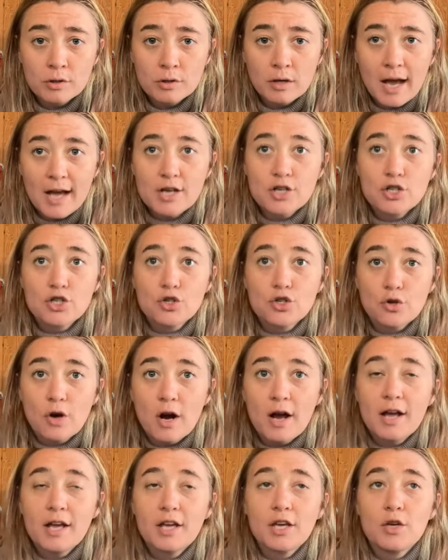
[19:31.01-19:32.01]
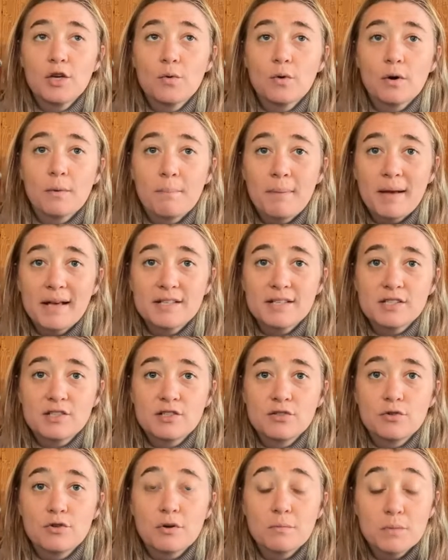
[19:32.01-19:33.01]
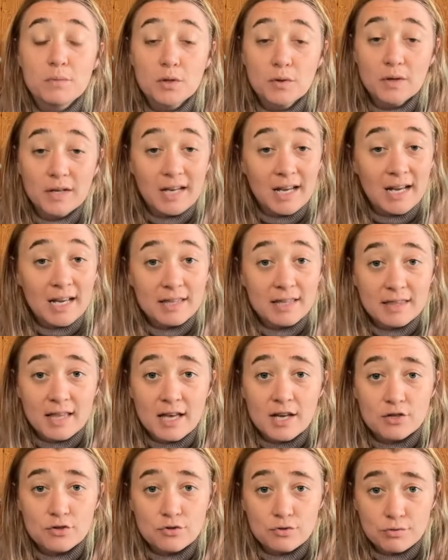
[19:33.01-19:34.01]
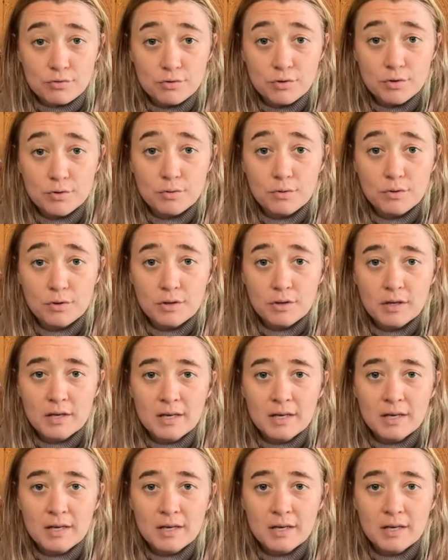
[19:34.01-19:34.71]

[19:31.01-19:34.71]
and trying your best to communicate that truth